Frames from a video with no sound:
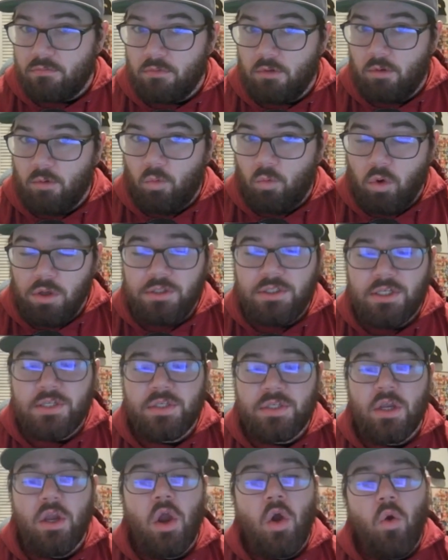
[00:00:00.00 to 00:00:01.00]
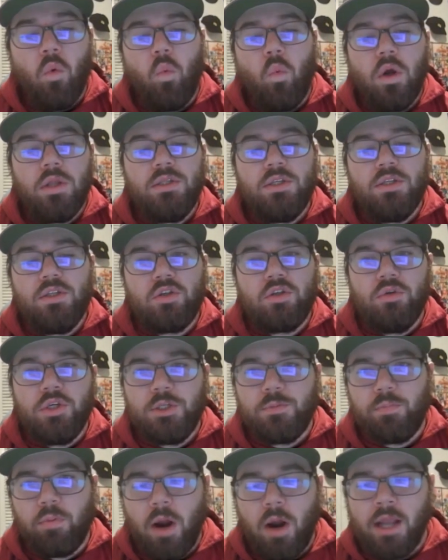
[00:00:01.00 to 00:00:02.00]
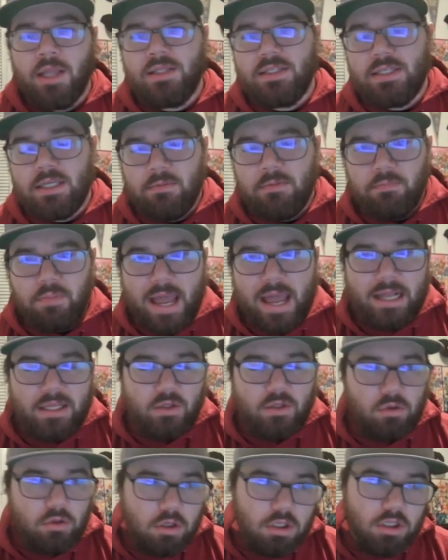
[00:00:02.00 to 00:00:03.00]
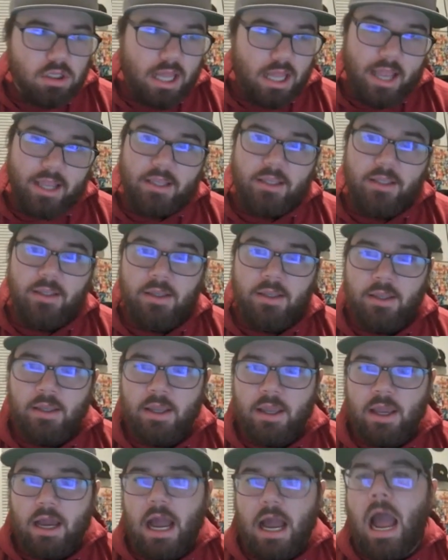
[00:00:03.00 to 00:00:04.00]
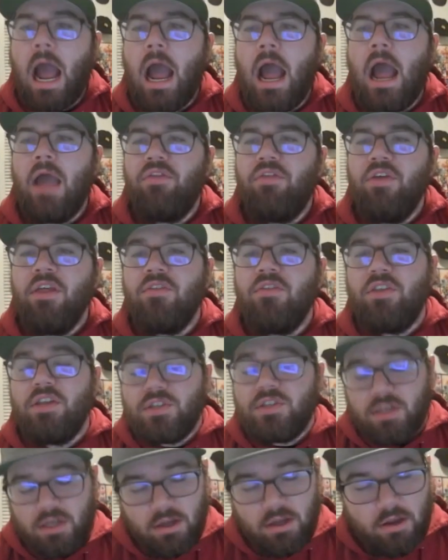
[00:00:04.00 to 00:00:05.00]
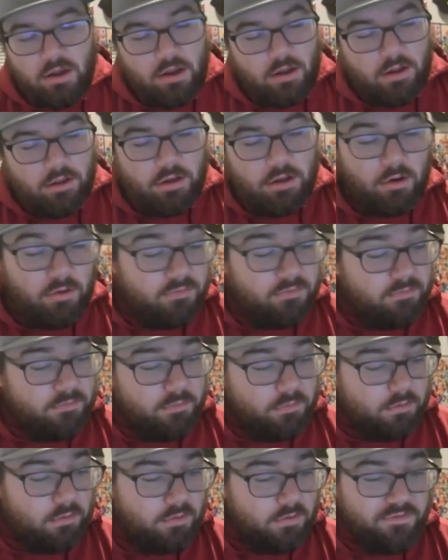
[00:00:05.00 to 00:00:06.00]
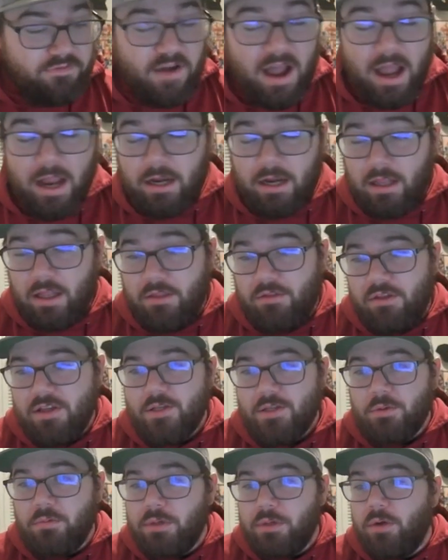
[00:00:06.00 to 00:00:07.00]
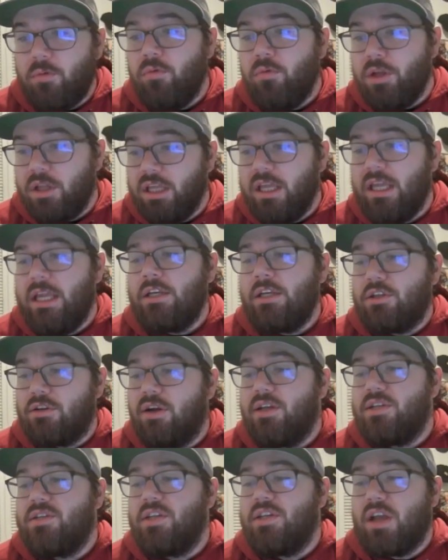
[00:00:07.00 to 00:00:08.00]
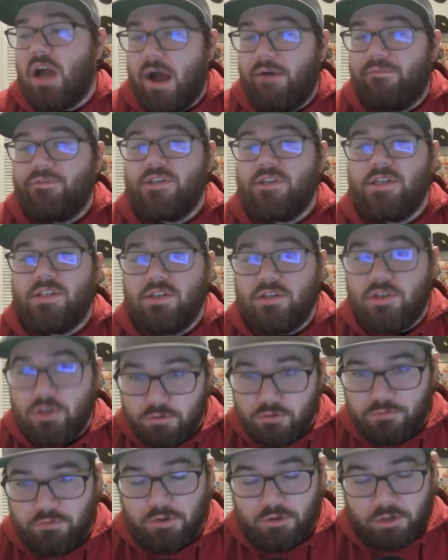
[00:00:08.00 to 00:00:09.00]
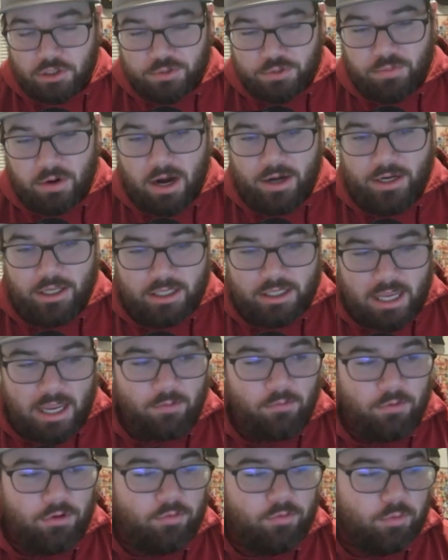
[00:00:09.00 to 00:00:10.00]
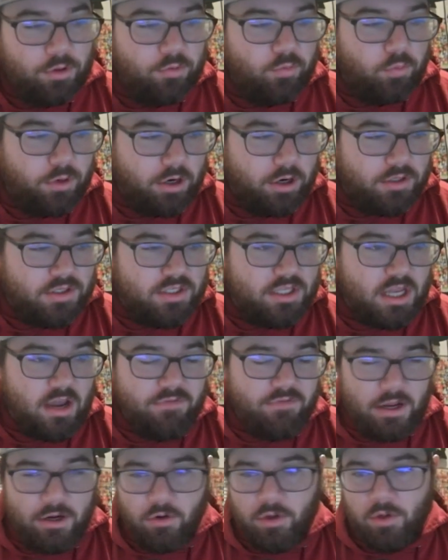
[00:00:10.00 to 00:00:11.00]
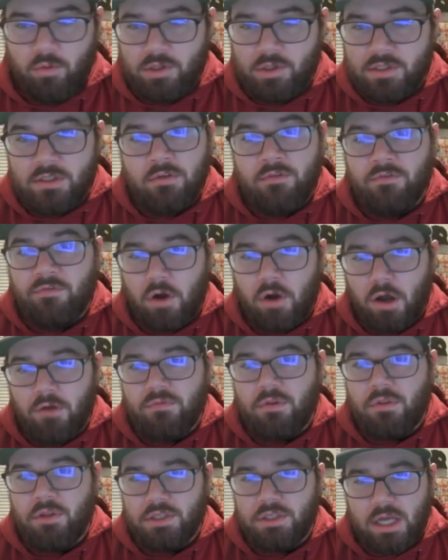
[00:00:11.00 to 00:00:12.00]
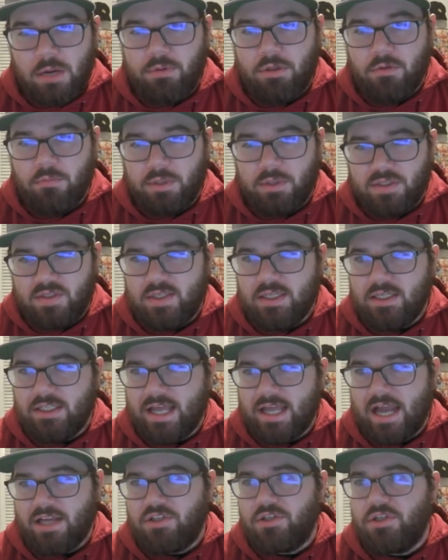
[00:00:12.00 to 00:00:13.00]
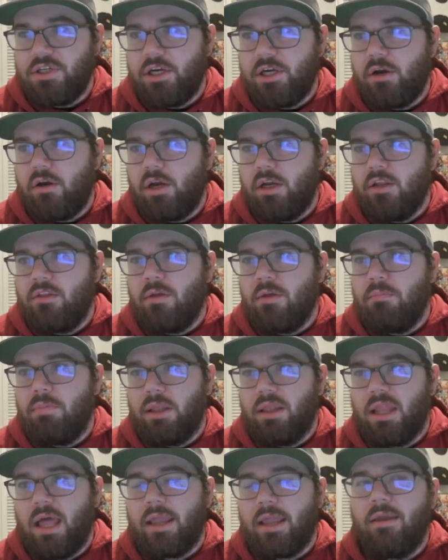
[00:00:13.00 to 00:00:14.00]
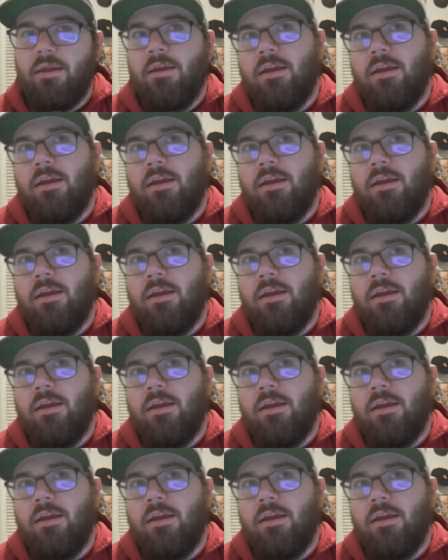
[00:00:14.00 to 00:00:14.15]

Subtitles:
What does Chris Bryant's impact look like? I think this, you know, finally, this will be a really interesting offseason too for Chris Bryant again with weird stuff. I know he wasn't involved in the WBC last year or anything, but like,